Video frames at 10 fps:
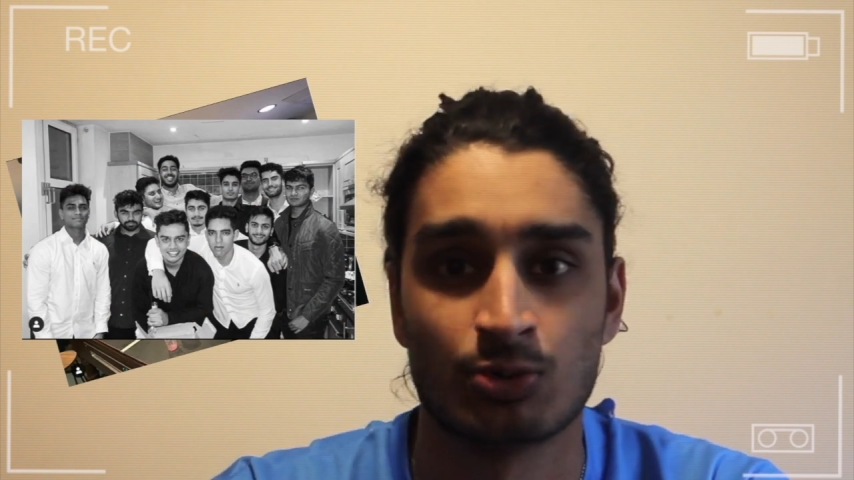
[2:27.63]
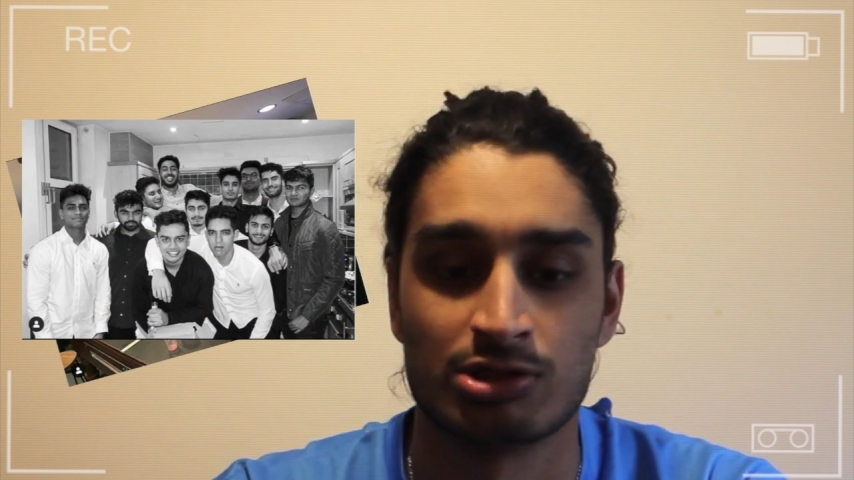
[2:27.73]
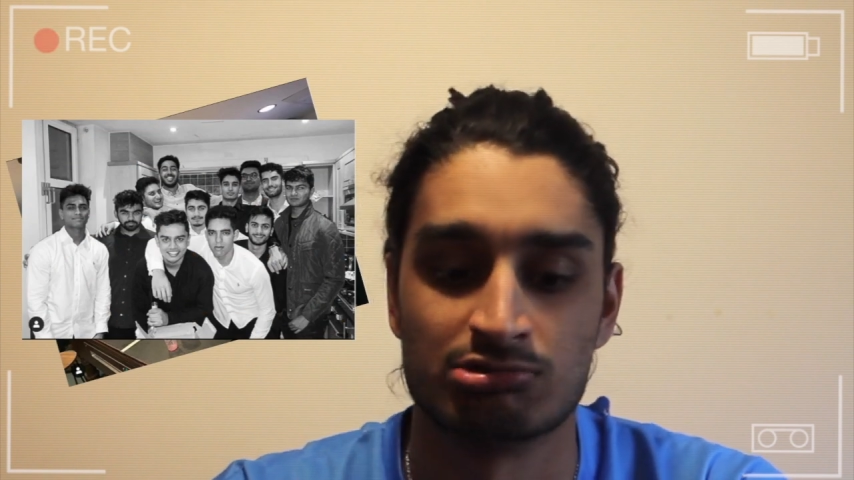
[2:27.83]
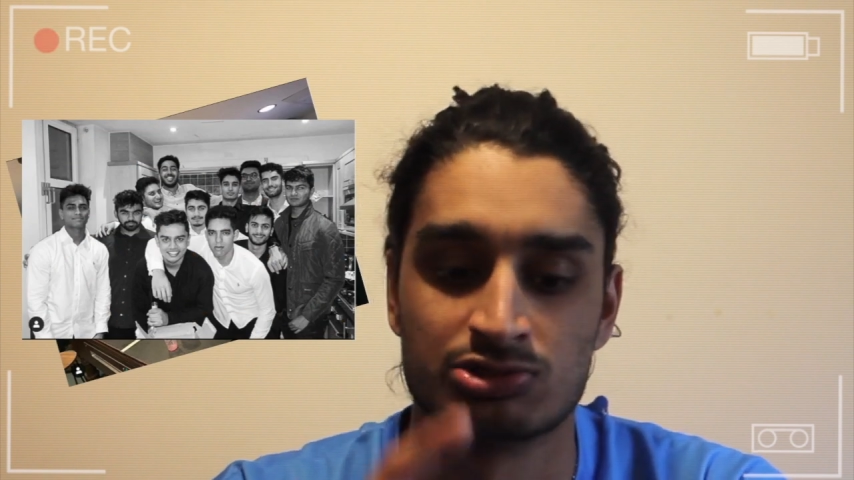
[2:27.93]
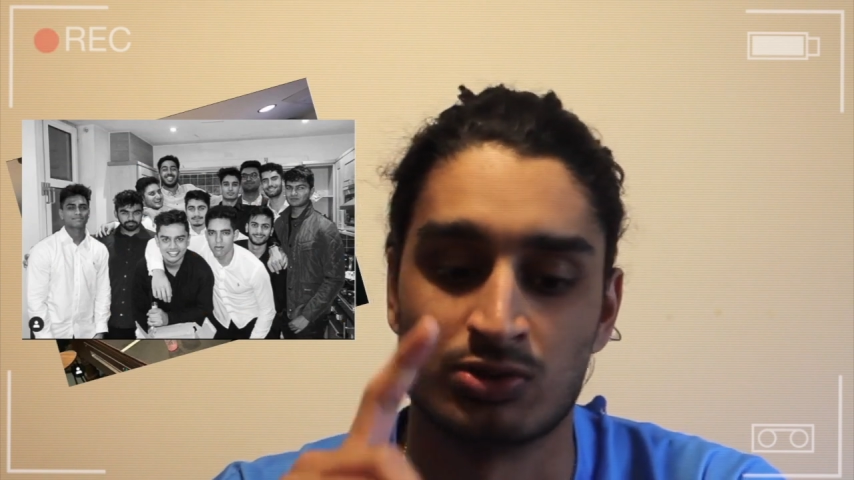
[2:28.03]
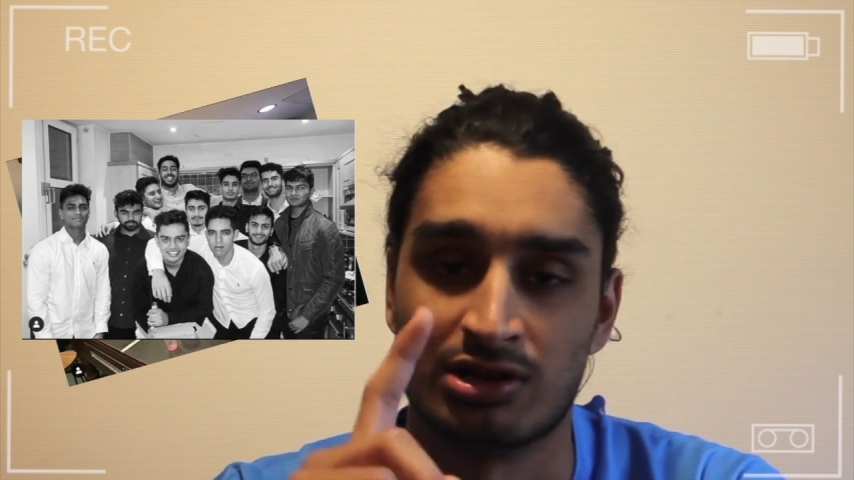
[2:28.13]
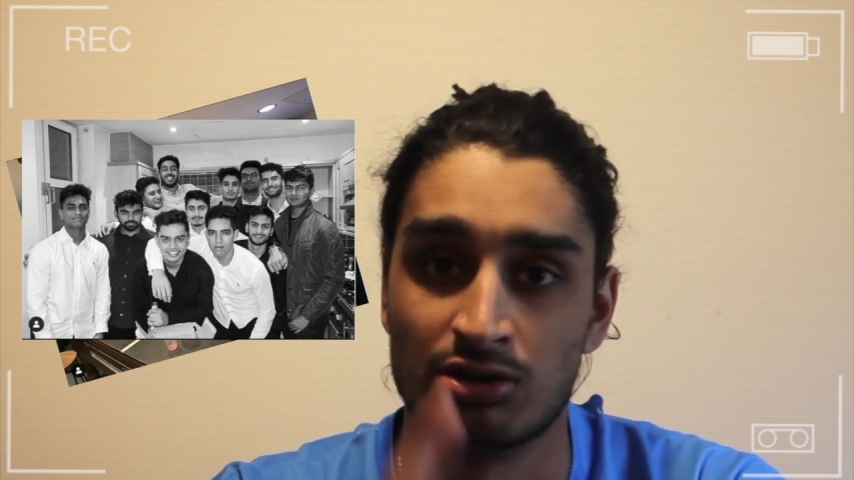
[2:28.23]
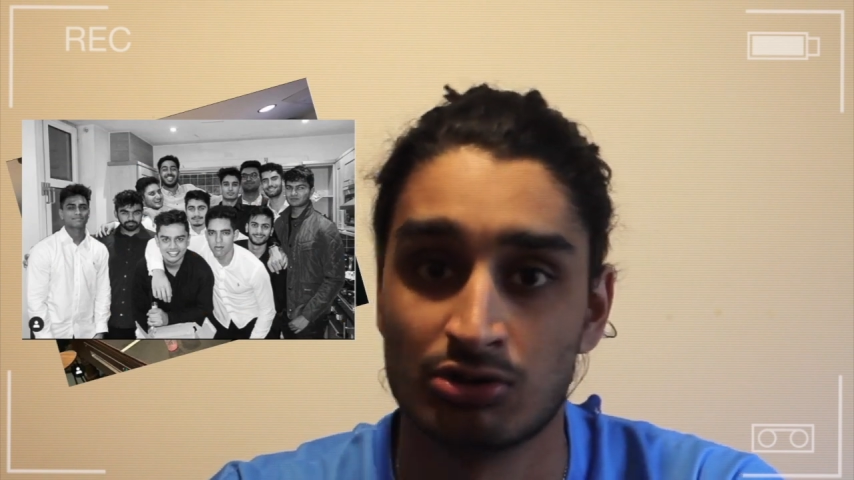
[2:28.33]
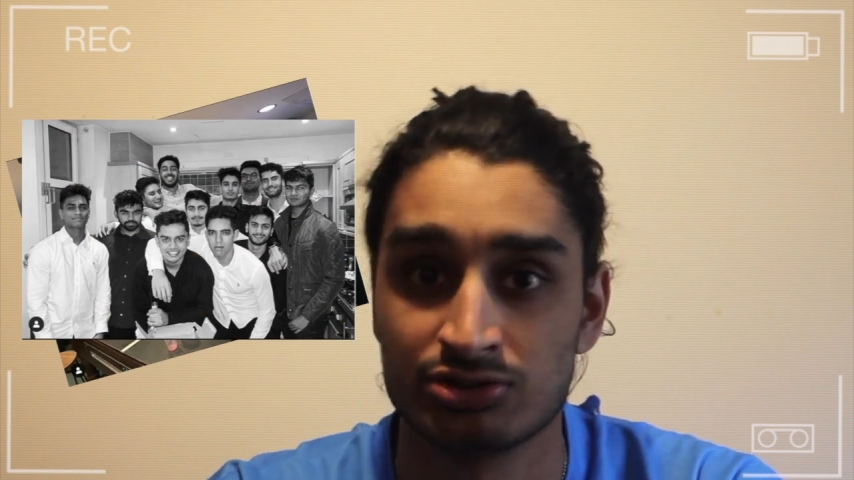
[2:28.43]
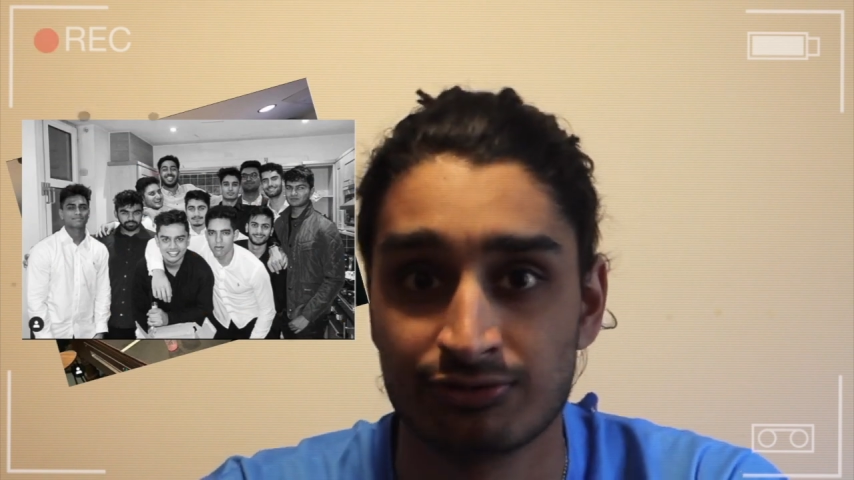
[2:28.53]
whether it's with a
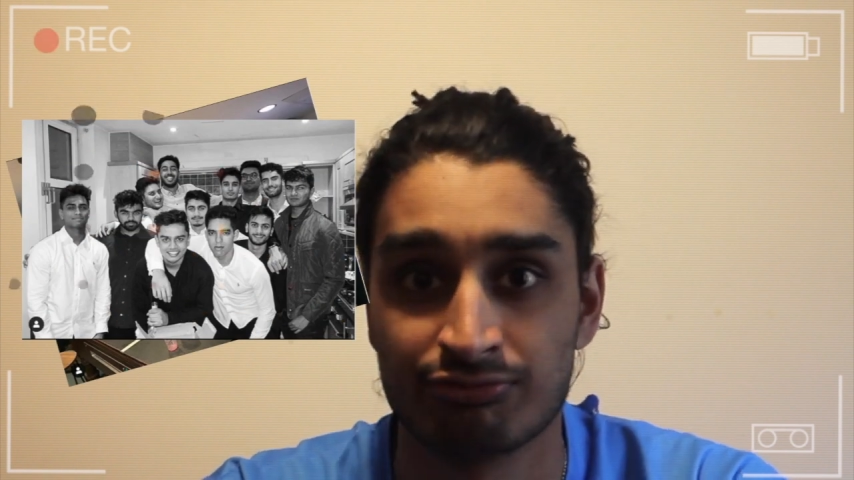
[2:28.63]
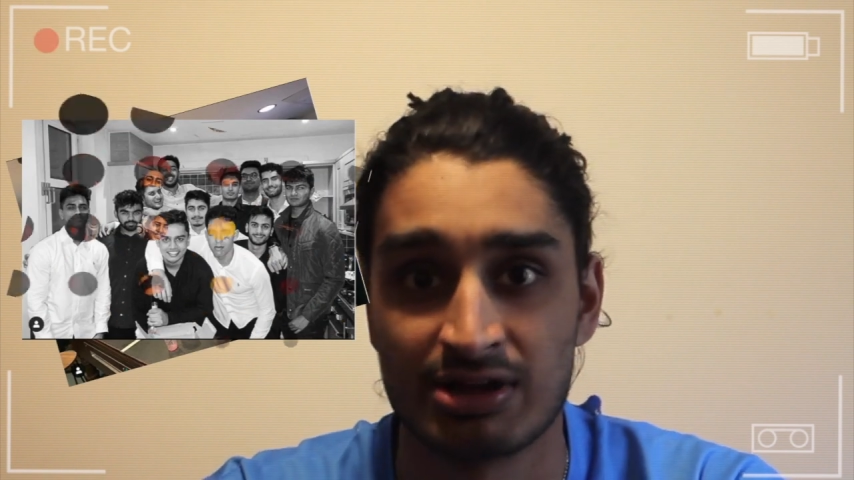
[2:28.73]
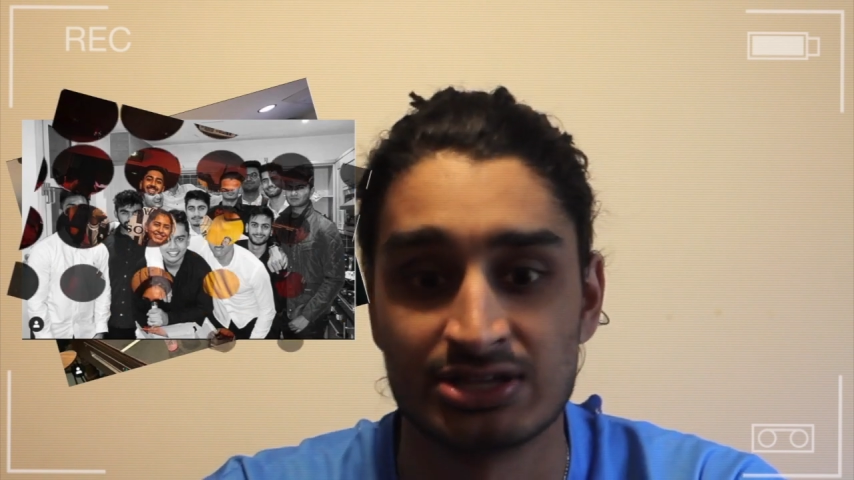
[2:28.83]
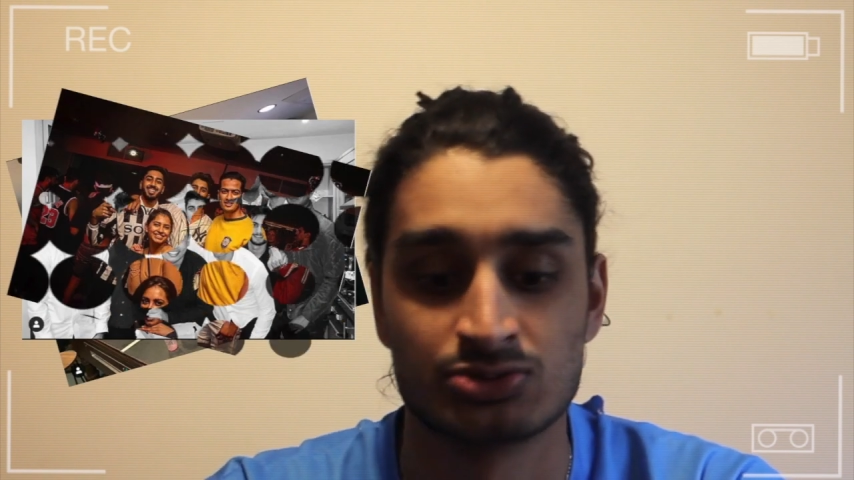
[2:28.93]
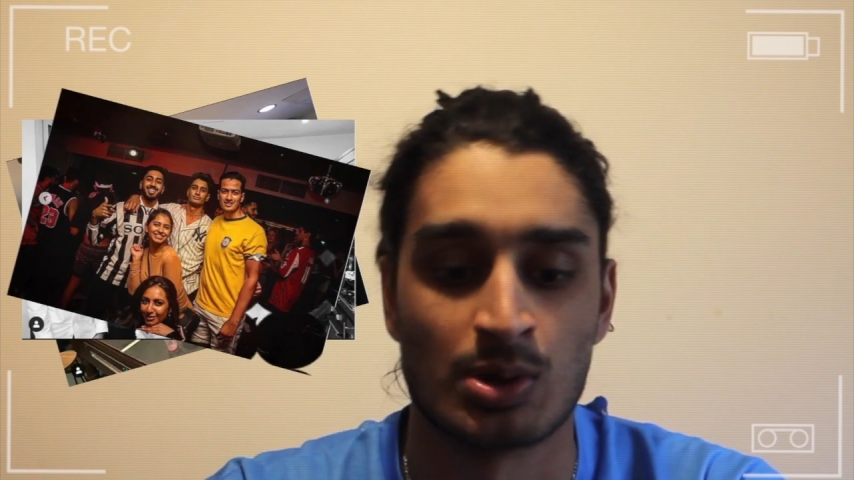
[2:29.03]
lot of friends,